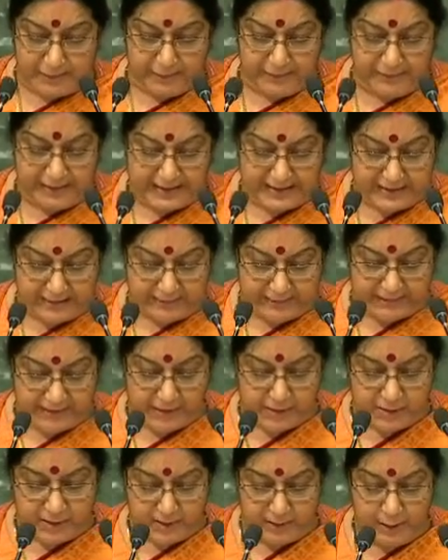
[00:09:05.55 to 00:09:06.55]
our
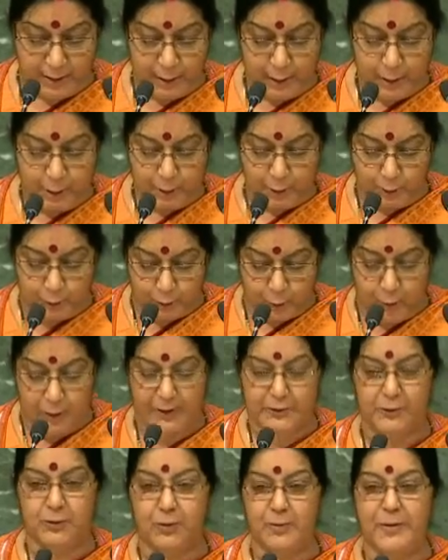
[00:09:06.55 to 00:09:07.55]
instrument of
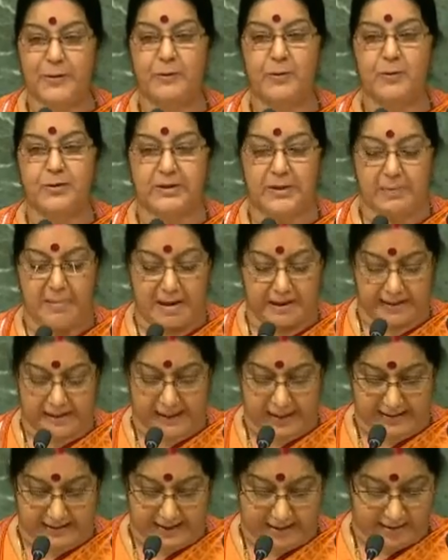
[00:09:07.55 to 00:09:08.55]
ratification
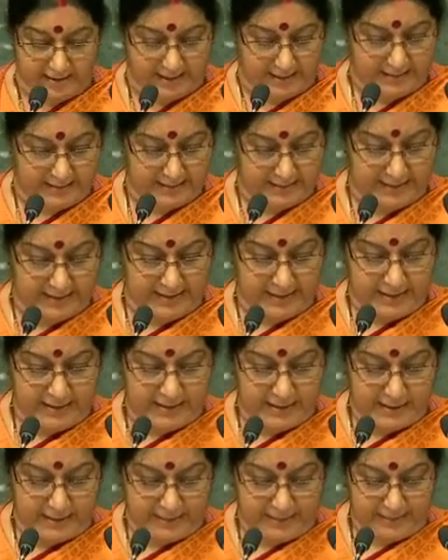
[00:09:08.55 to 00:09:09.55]
of the Paris
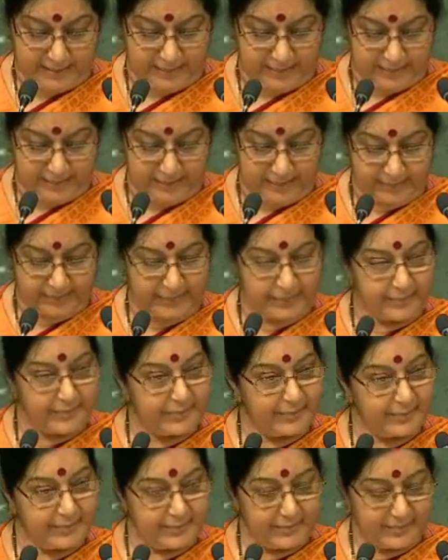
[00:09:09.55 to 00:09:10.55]
Agreement on October 2.